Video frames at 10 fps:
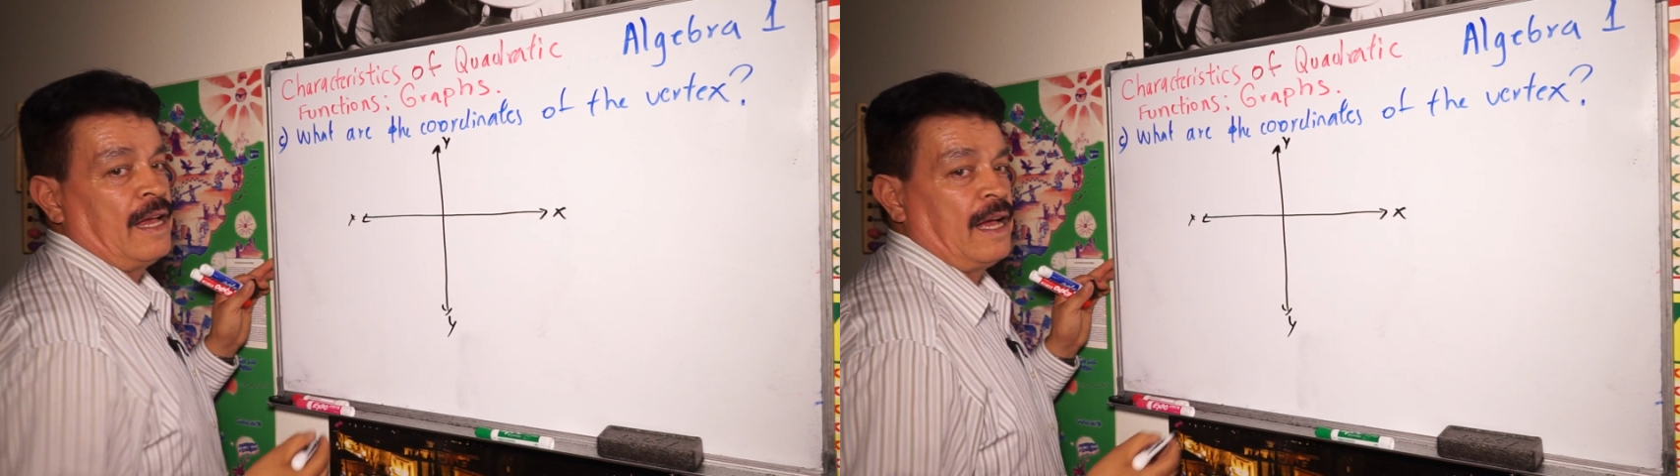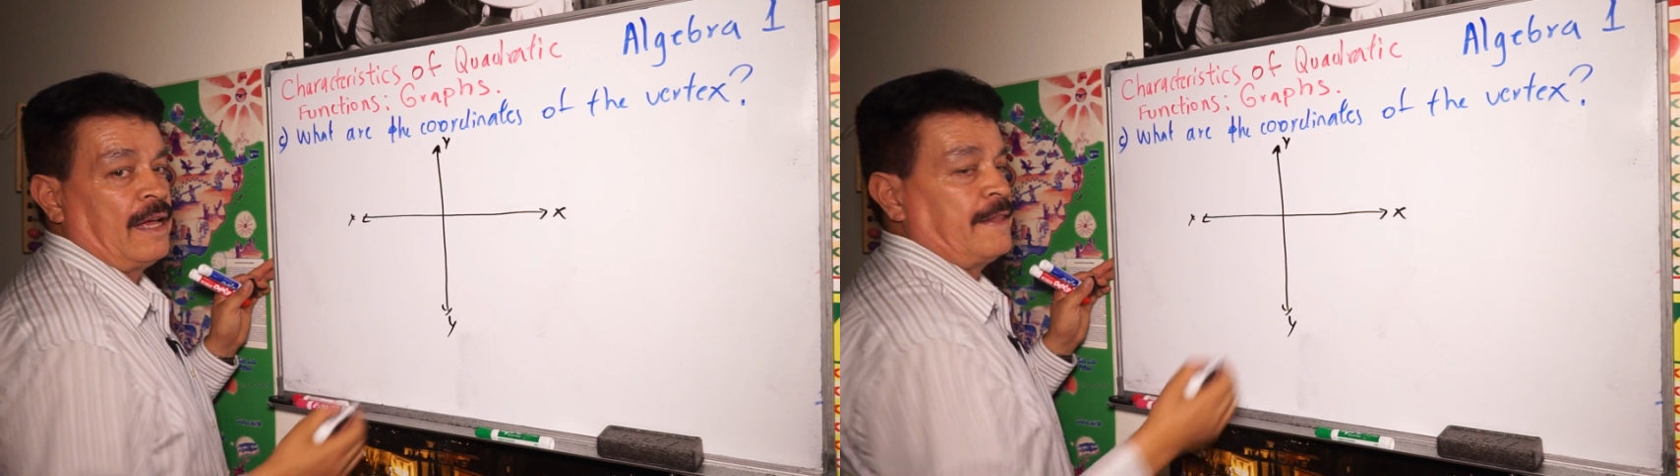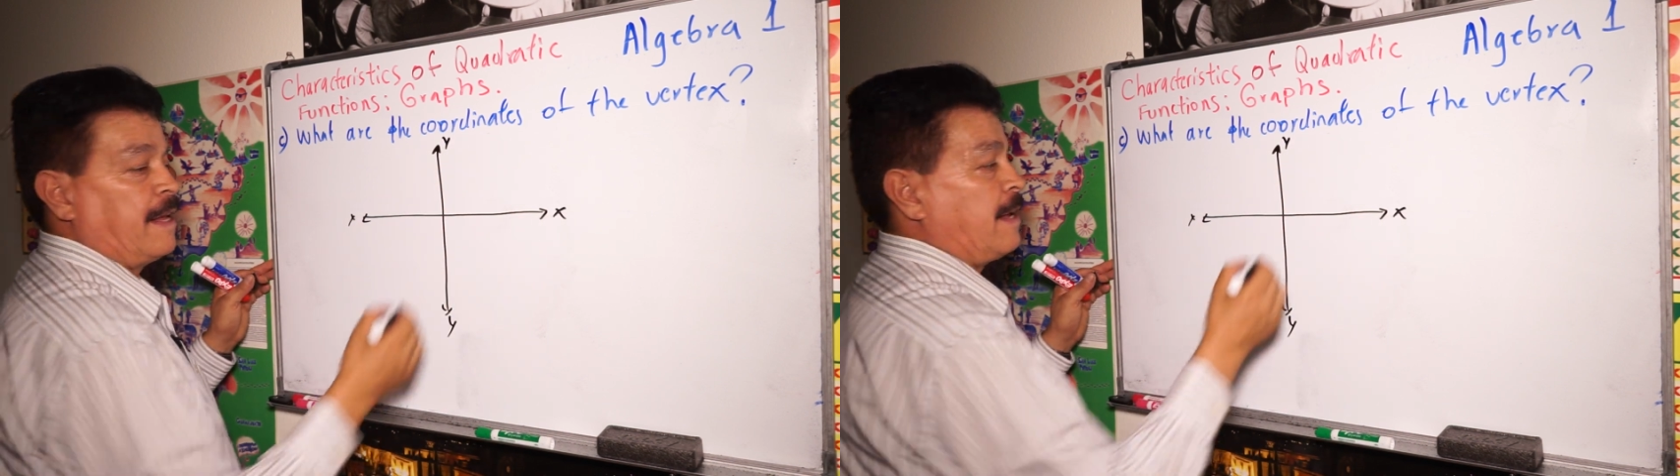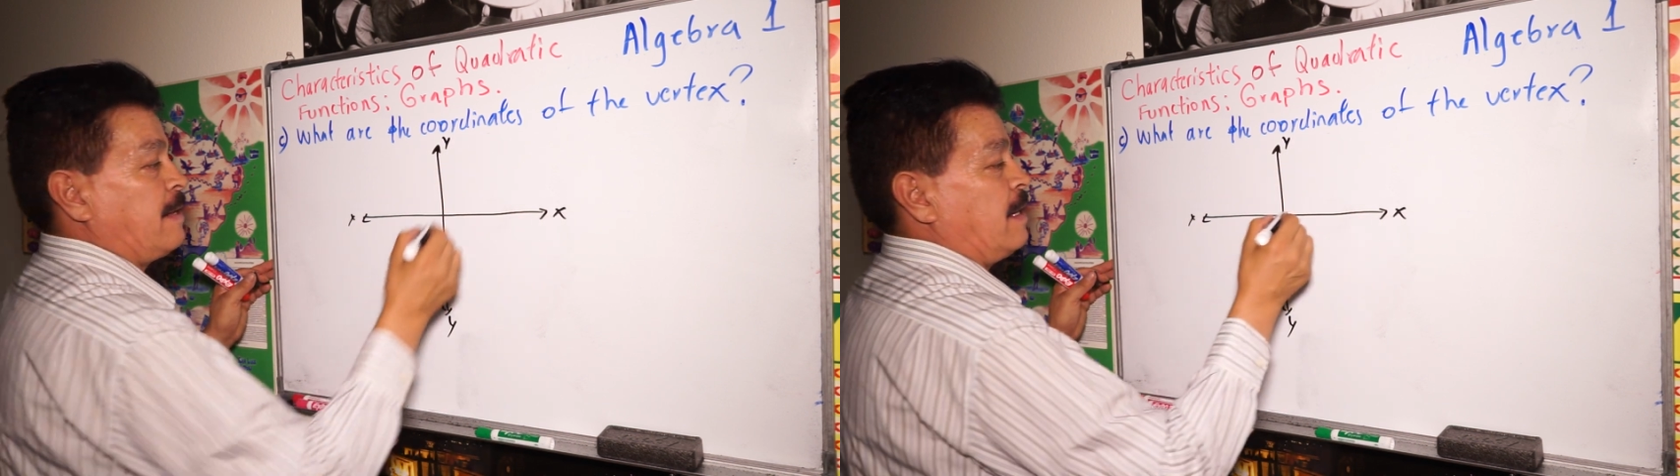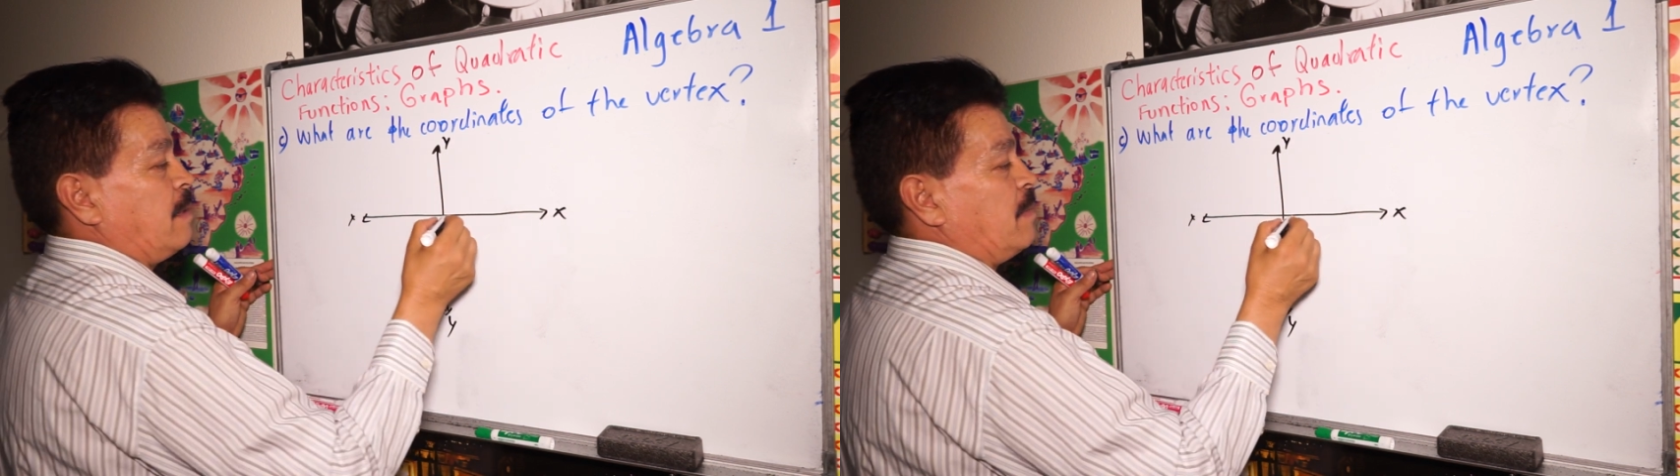and
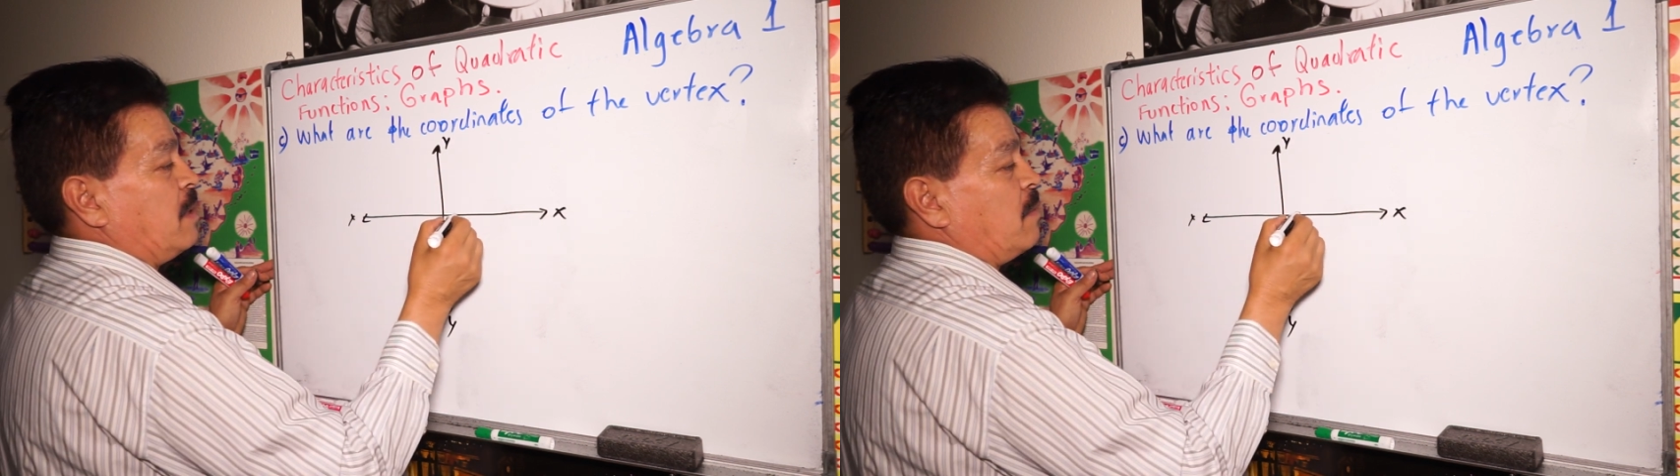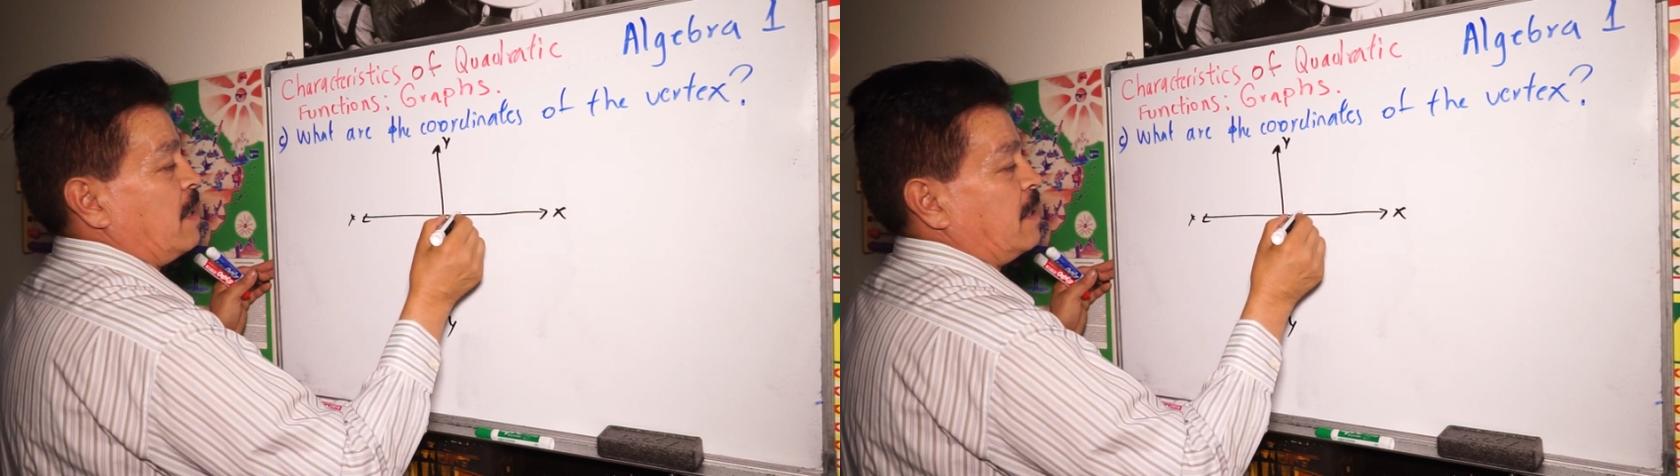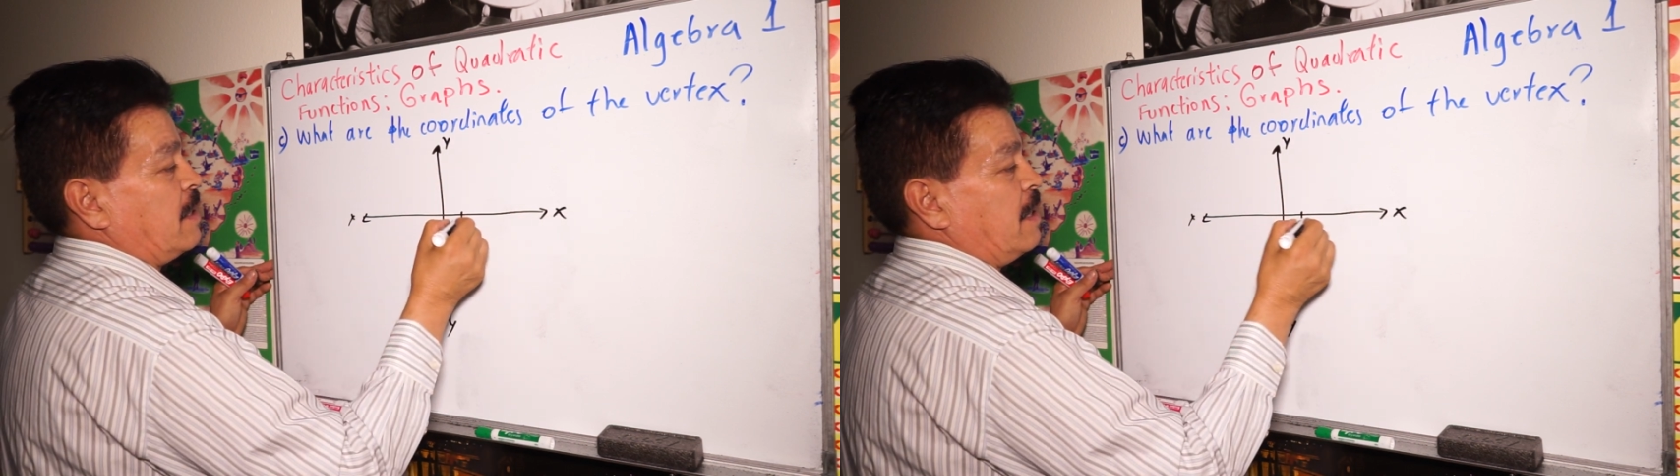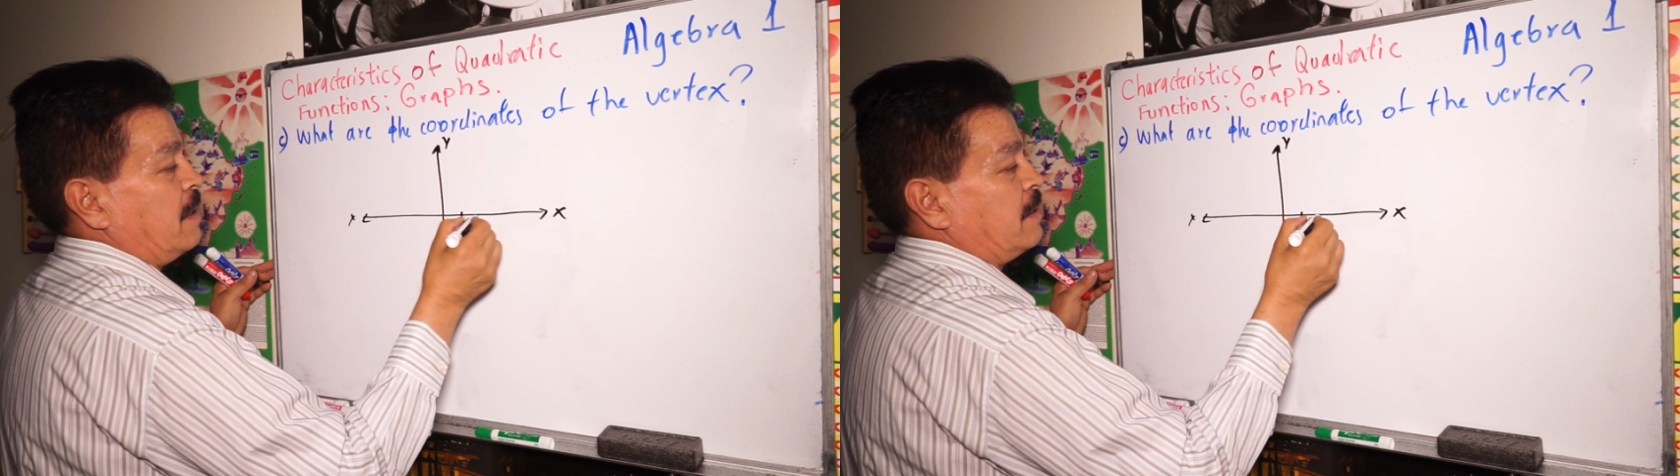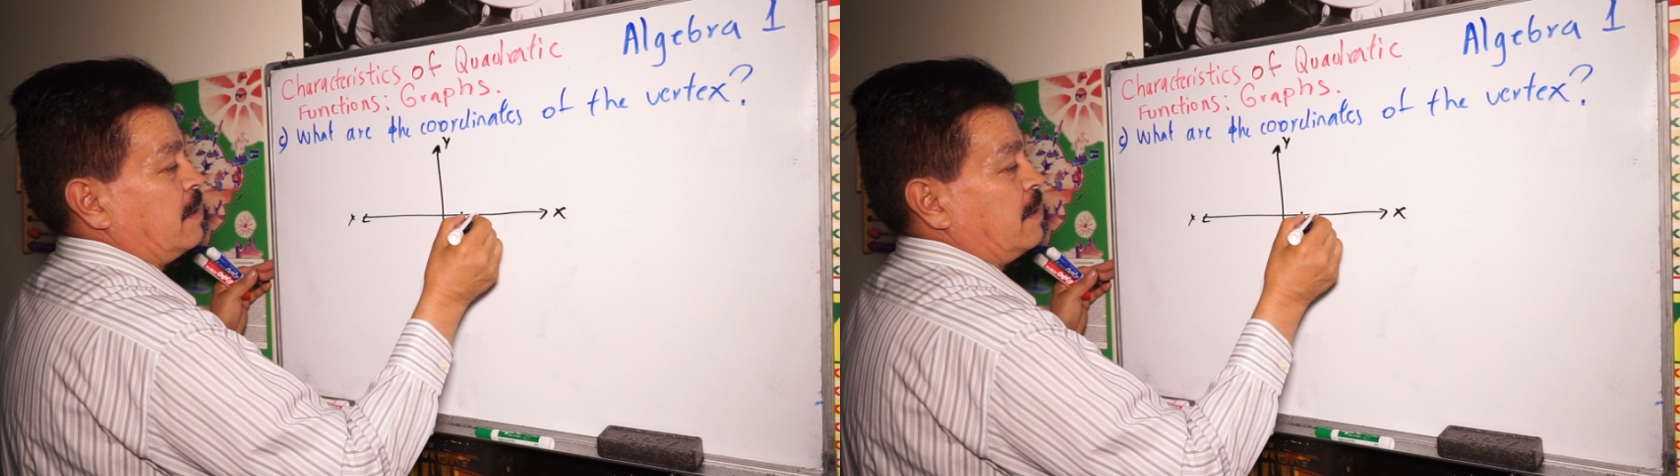then let me write uh,